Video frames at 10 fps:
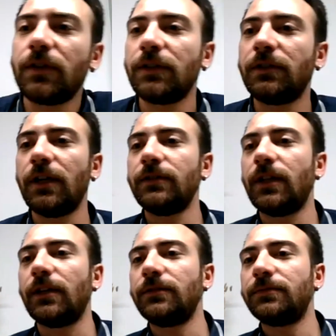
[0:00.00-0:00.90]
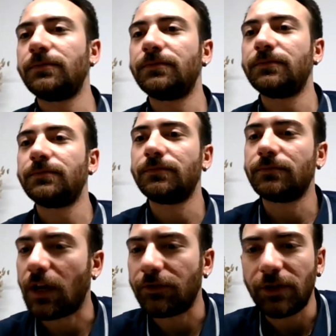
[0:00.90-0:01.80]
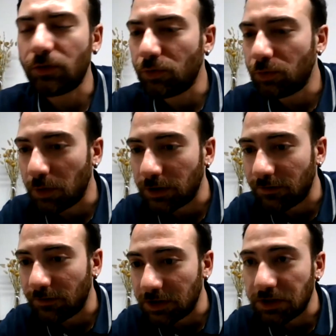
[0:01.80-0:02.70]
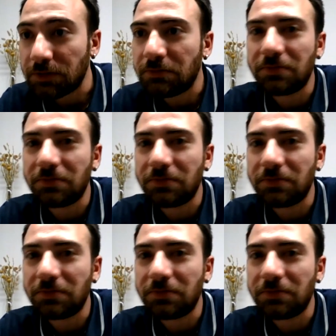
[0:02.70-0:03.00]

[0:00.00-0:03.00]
a great night, afternoon, whatever it is.